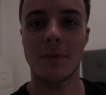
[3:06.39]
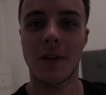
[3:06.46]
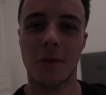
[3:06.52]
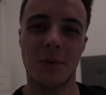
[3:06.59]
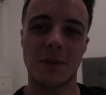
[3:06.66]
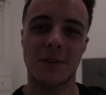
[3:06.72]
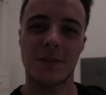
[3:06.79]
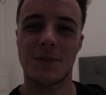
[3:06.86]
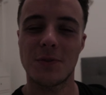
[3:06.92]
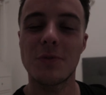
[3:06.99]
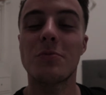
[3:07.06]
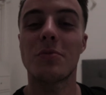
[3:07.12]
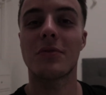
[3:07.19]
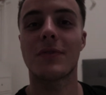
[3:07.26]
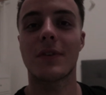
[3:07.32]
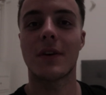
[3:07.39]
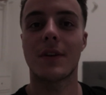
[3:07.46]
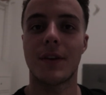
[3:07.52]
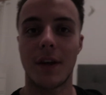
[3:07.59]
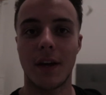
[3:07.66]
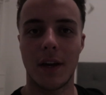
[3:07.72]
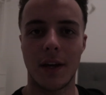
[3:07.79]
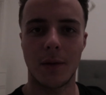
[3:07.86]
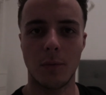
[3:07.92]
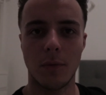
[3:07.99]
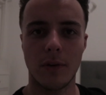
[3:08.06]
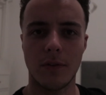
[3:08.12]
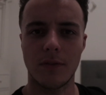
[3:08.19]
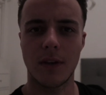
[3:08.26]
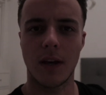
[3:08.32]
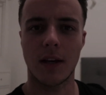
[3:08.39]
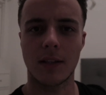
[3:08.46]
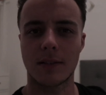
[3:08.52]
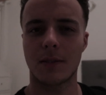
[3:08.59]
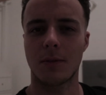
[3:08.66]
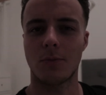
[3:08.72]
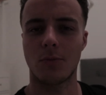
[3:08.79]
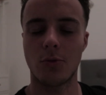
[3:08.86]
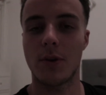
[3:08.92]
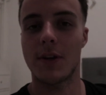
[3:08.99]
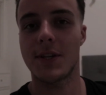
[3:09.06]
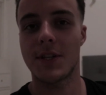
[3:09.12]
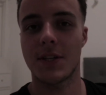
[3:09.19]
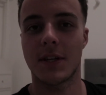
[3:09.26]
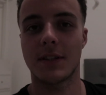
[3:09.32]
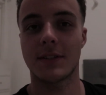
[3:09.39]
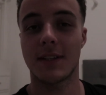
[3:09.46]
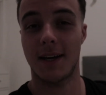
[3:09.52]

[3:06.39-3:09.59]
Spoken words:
That was super fun, and we've got some great shots.